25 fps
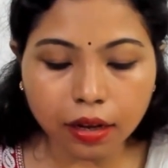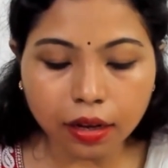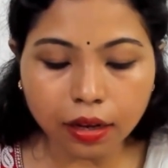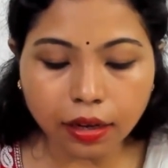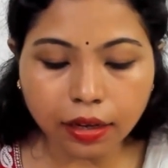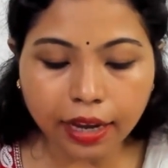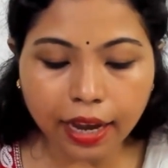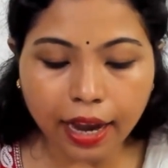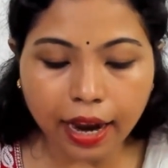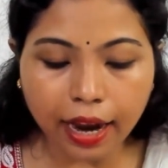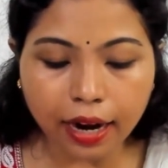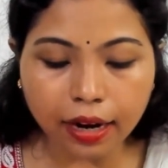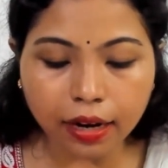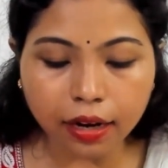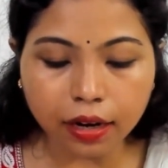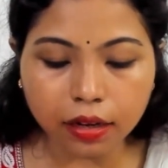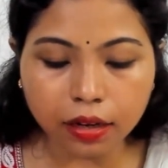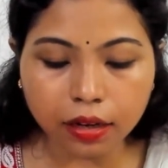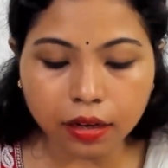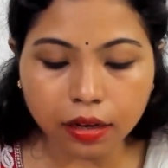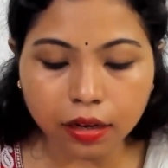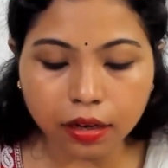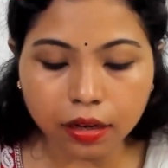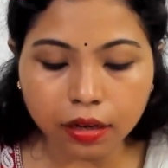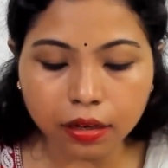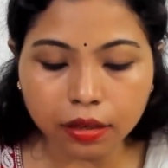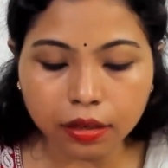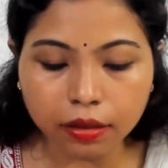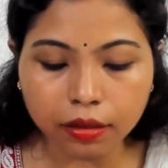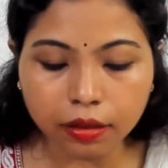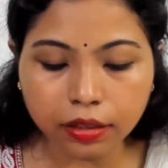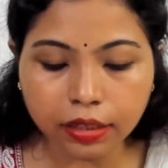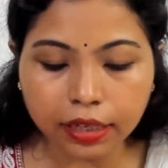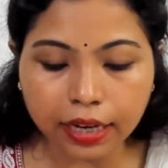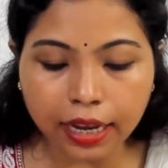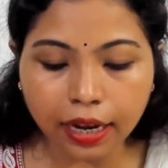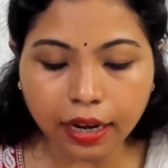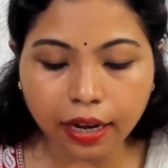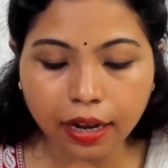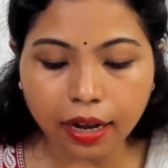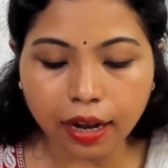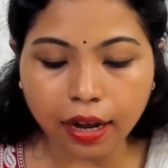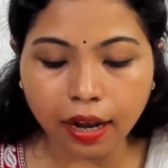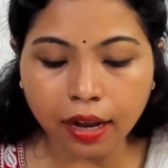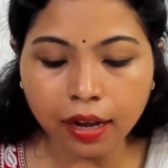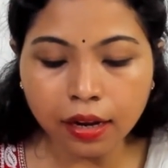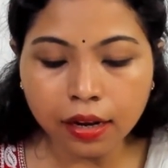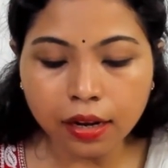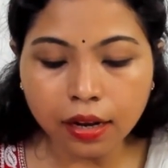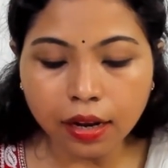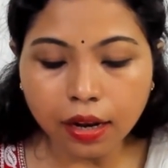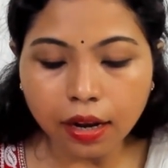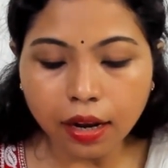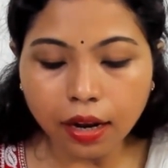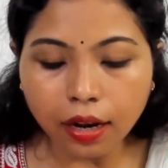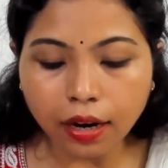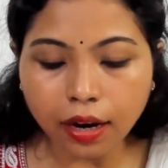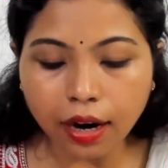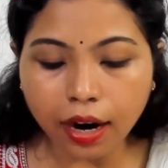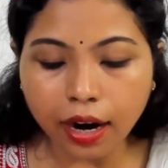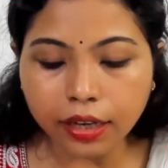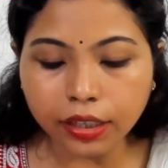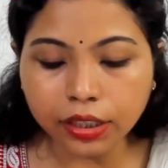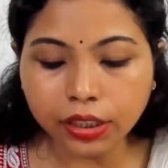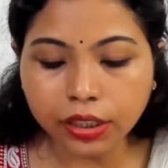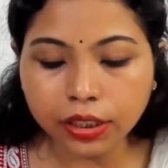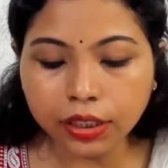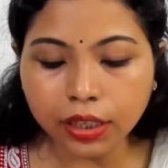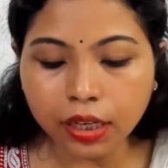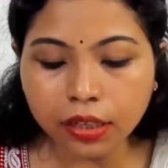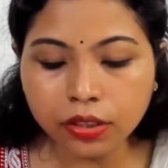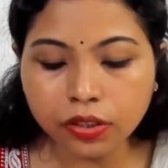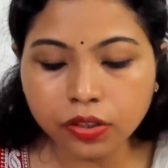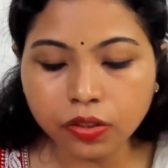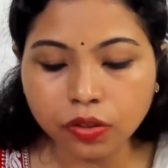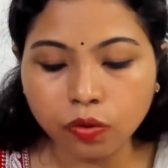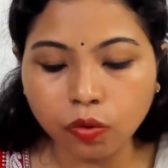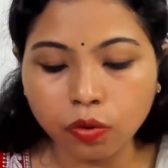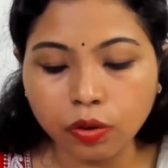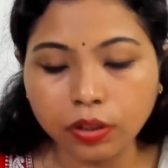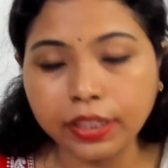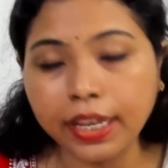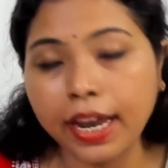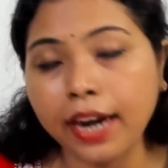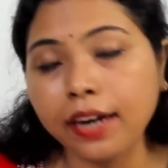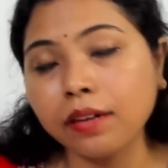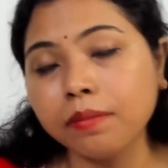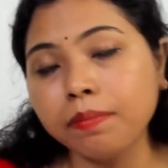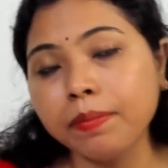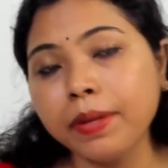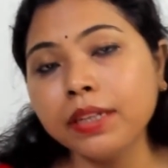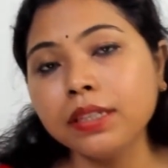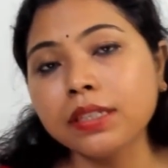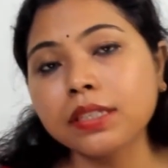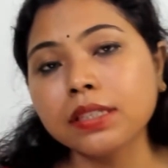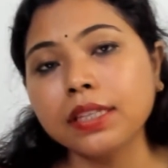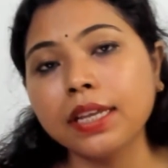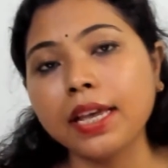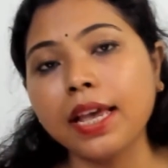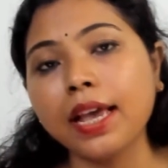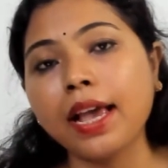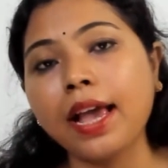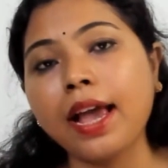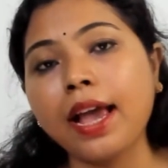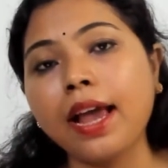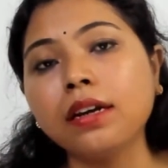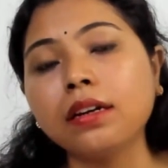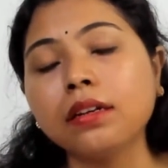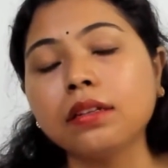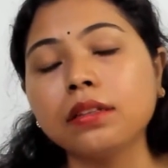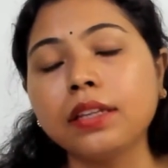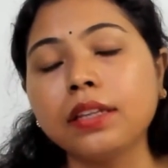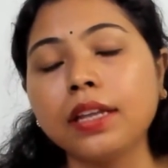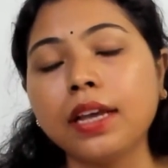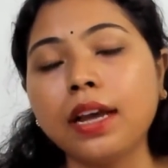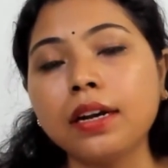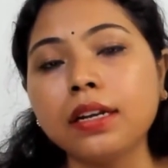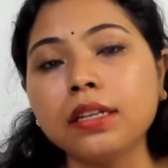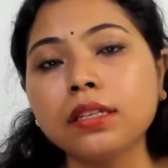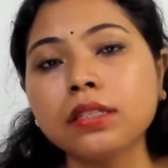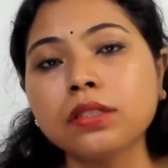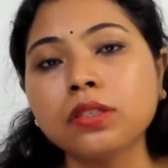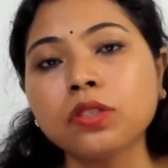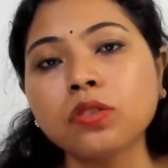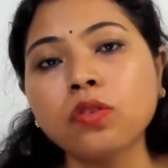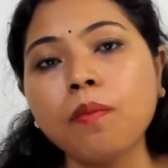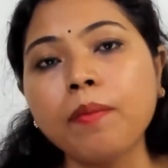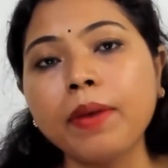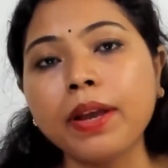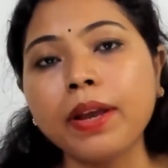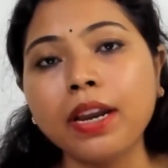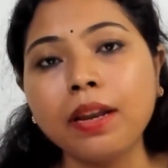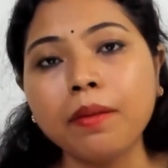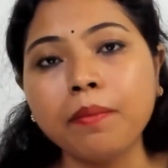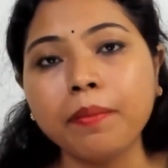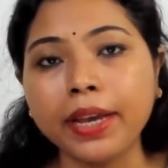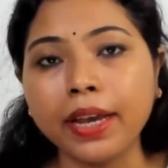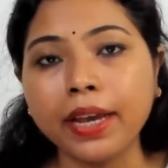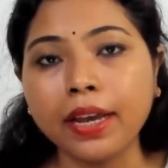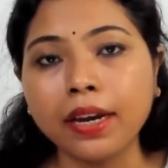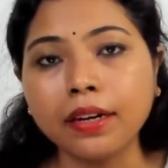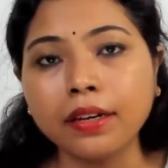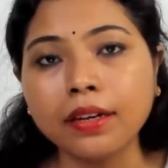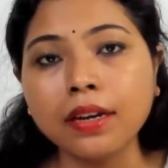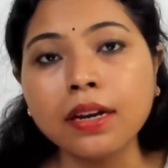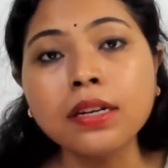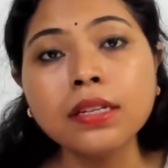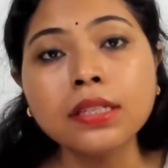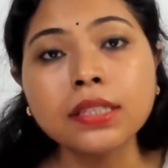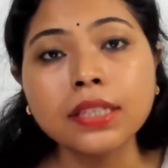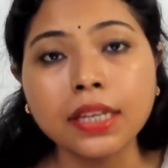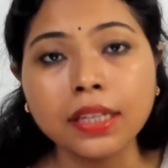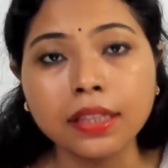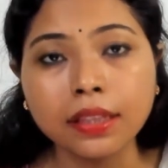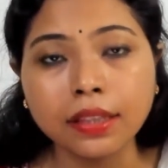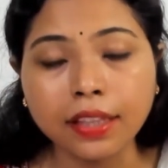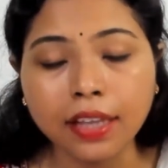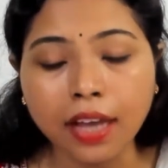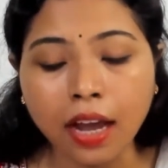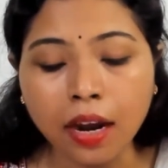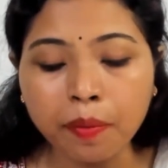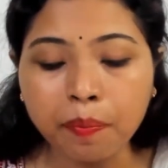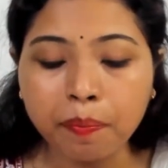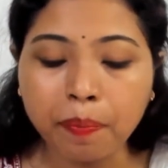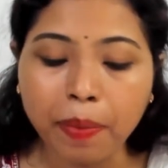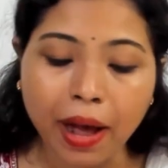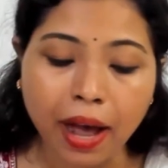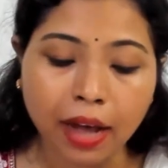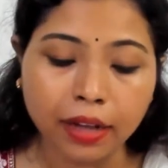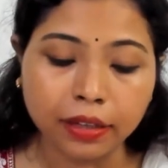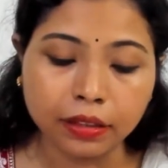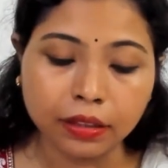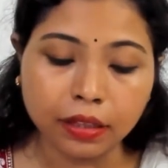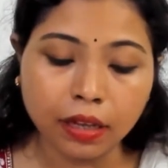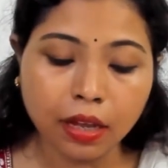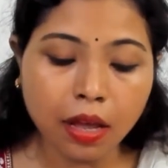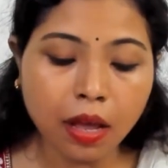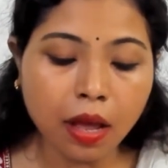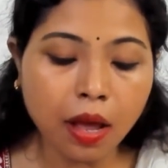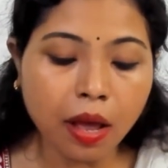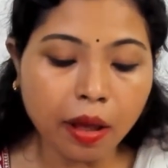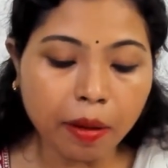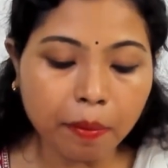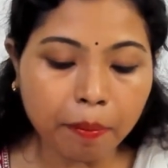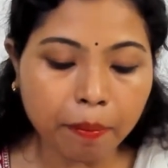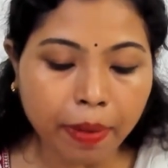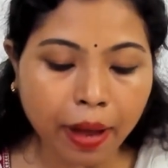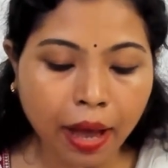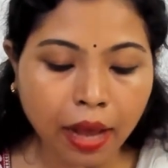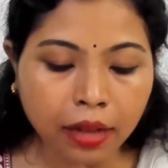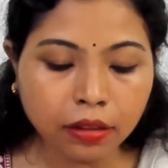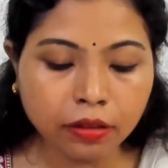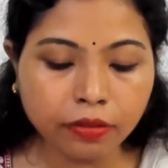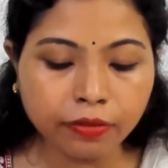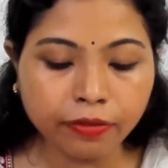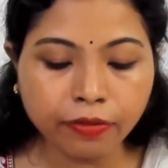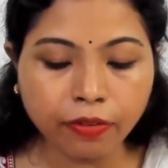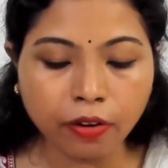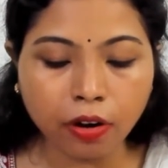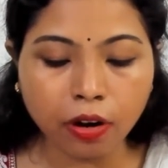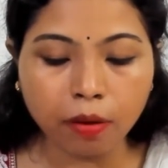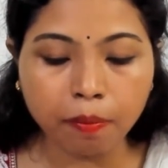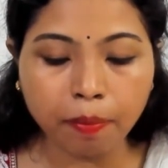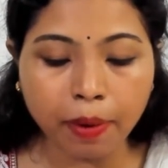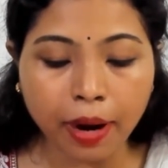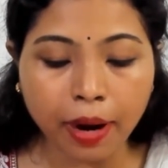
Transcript: can take a Carcius route. That means there is so many meanders in their path. But for